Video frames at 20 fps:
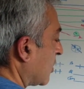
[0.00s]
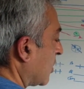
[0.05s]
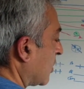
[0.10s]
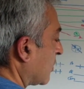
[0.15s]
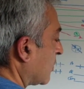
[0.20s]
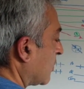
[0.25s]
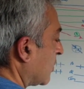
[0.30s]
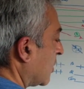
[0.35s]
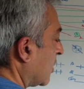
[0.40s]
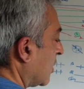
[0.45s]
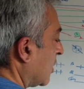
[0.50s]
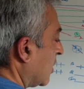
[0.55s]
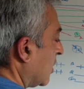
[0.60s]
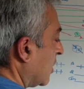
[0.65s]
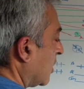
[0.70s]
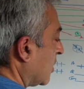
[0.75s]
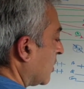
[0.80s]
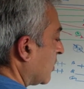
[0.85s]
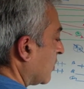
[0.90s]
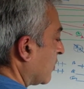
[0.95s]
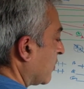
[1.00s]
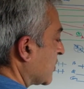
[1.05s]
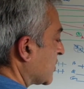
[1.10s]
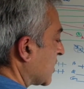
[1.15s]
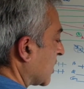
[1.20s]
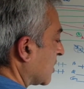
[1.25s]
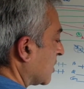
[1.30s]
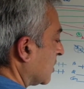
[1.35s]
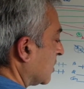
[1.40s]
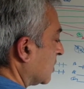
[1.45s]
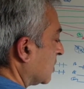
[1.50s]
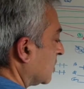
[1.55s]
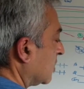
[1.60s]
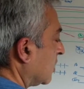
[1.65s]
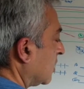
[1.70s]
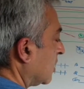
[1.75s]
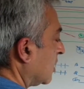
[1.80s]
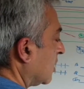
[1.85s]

of the physical